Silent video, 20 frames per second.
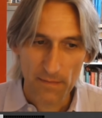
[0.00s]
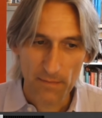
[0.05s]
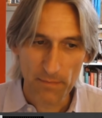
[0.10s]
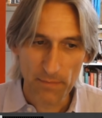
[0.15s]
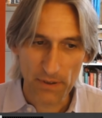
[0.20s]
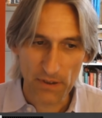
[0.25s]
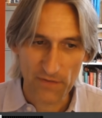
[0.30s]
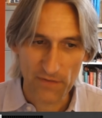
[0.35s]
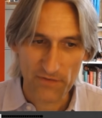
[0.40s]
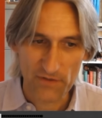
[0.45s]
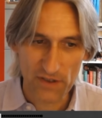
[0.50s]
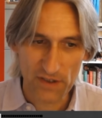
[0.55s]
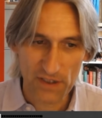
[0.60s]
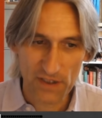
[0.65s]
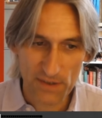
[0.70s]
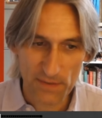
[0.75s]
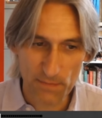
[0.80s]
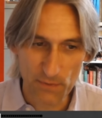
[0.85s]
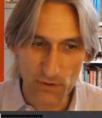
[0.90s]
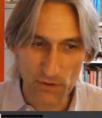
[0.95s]
But after
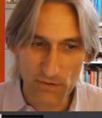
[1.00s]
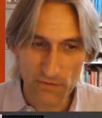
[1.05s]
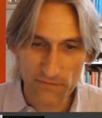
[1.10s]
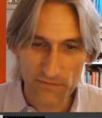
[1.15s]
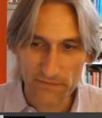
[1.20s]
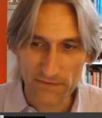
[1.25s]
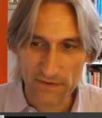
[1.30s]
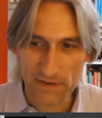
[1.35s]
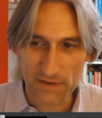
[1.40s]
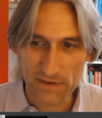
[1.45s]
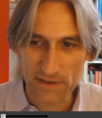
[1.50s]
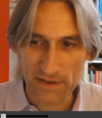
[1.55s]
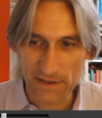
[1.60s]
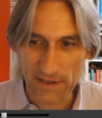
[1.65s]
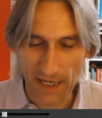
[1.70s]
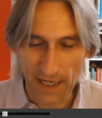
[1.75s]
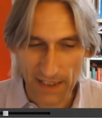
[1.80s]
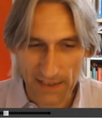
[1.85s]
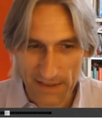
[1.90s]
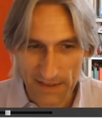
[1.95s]
this move,
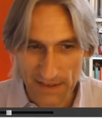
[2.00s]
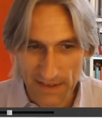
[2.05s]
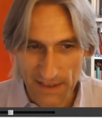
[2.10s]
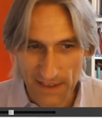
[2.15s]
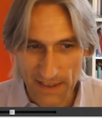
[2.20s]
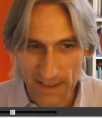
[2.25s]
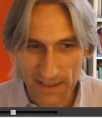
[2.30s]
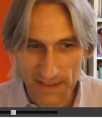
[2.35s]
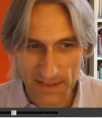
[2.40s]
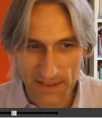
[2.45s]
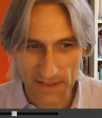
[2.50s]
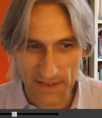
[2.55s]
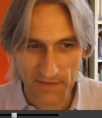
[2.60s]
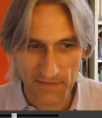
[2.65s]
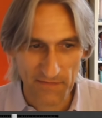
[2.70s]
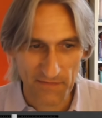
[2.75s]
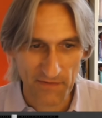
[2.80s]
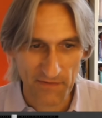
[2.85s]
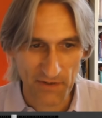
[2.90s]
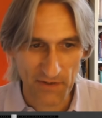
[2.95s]
that is
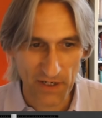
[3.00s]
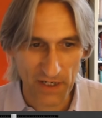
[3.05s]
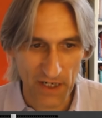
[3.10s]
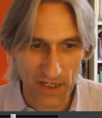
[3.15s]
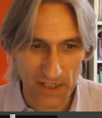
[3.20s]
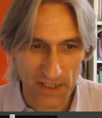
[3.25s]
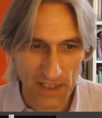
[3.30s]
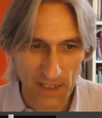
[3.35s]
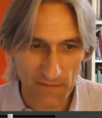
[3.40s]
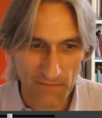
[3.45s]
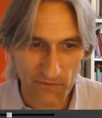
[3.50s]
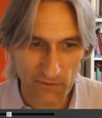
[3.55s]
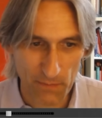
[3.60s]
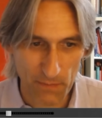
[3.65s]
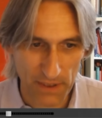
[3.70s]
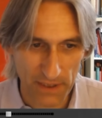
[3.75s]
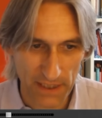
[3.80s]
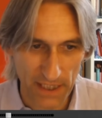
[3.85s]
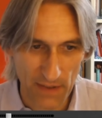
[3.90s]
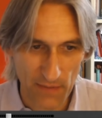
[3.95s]
very
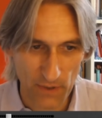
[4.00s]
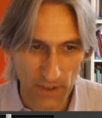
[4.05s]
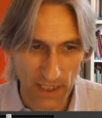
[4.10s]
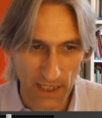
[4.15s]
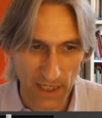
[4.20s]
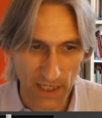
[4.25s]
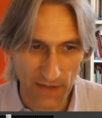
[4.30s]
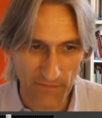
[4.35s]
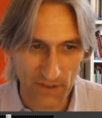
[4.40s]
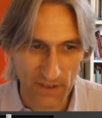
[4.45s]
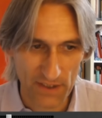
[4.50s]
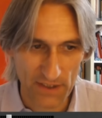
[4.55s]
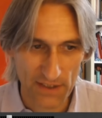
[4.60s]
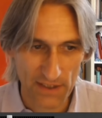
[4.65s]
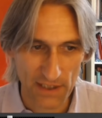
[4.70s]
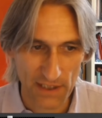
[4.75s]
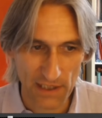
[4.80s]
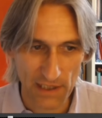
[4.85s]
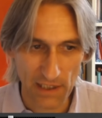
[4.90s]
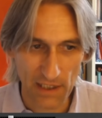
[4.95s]
uncomfortable. Again, we have
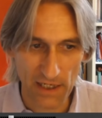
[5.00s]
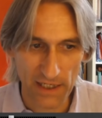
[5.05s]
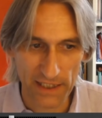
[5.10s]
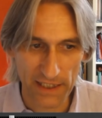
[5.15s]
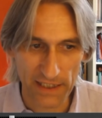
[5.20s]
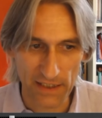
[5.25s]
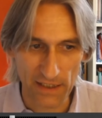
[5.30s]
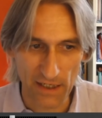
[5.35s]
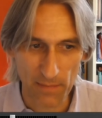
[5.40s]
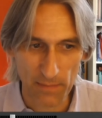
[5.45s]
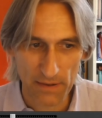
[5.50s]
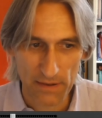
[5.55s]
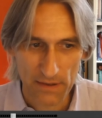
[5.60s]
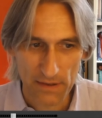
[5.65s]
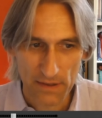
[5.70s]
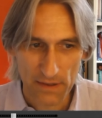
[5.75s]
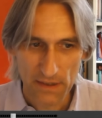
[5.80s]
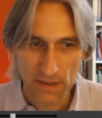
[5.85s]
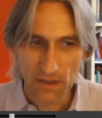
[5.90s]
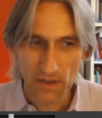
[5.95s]
this lineup
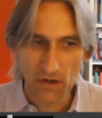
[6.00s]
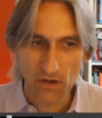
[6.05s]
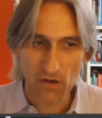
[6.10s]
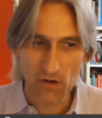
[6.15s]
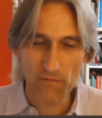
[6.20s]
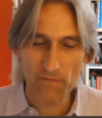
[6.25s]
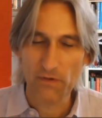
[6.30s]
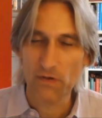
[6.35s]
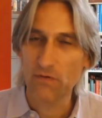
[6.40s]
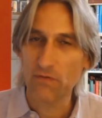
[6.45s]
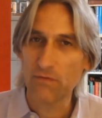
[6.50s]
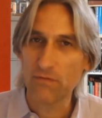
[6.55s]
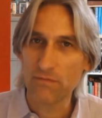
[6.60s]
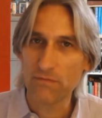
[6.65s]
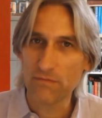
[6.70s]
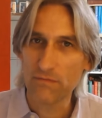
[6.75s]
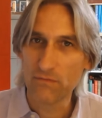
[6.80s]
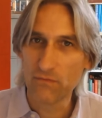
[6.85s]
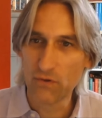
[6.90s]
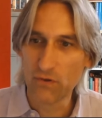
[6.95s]
of
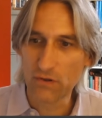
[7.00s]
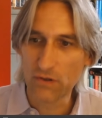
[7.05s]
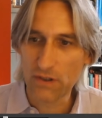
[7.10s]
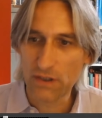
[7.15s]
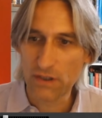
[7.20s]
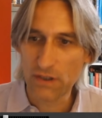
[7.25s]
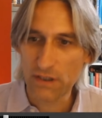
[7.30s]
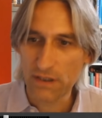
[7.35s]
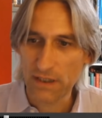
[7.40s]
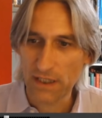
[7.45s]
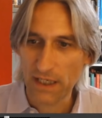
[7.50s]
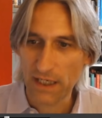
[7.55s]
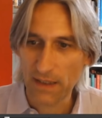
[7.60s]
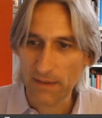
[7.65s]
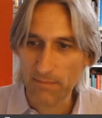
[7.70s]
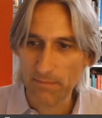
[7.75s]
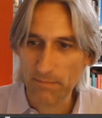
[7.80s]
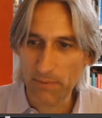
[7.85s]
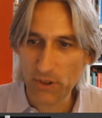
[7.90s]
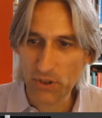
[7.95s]
rook
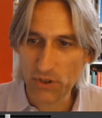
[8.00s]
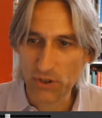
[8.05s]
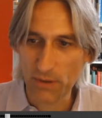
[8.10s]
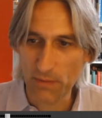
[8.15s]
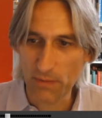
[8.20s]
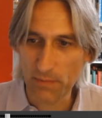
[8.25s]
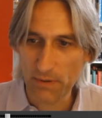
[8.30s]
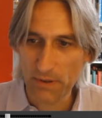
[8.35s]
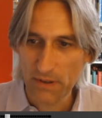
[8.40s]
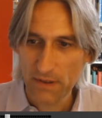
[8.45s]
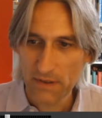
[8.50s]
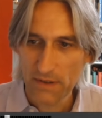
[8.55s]
and bishop.